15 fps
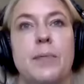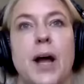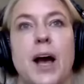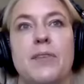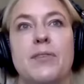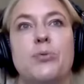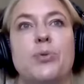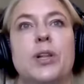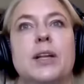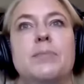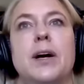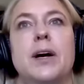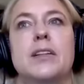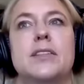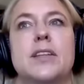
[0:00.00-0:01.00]
I mean, I have a really
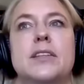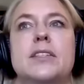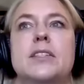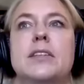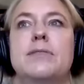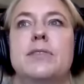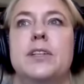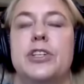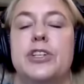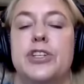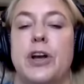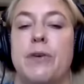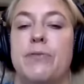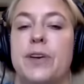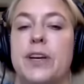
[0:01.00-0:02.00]
mild sensitivity to
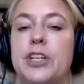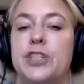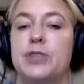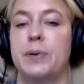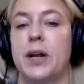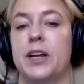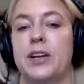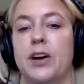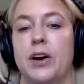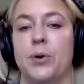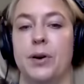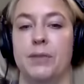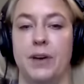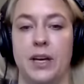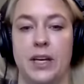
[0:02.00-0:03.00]
shellfish, but I know
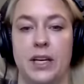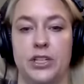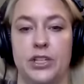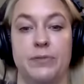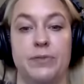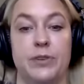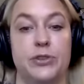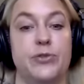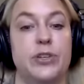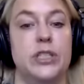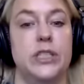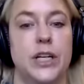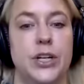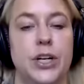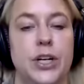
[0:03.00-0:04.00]
if I eat shellfish for
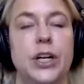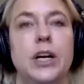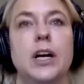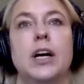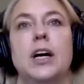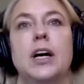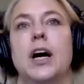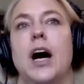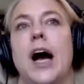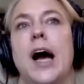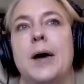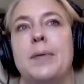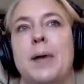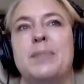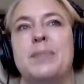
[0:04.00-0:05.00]
dinner,
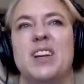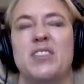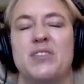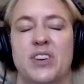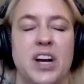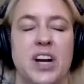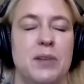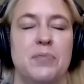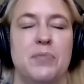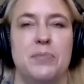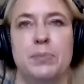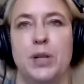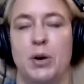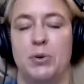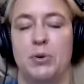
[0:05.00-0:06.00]
I'm going to feel kind of
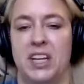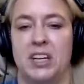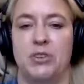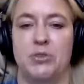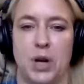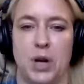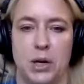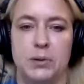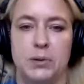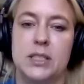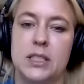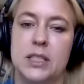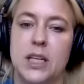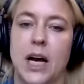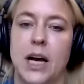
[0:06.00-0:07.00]
bloaty and
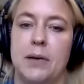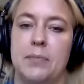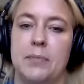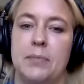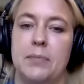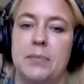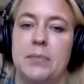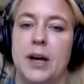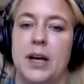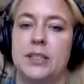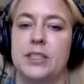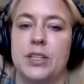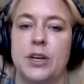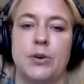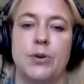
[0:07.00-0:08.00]
gross. And
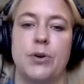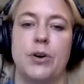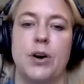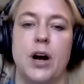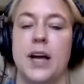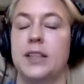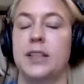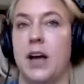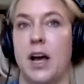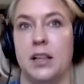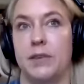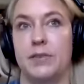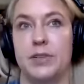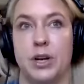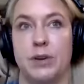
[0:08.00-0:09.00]
so I
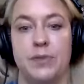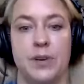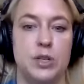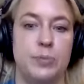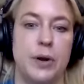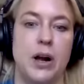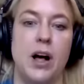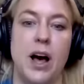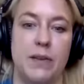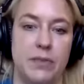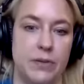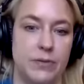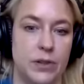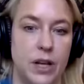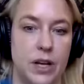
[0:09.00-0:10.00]
love shellfish, but I'll have
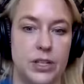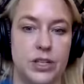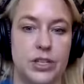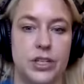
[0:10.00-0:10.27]
it for lunch.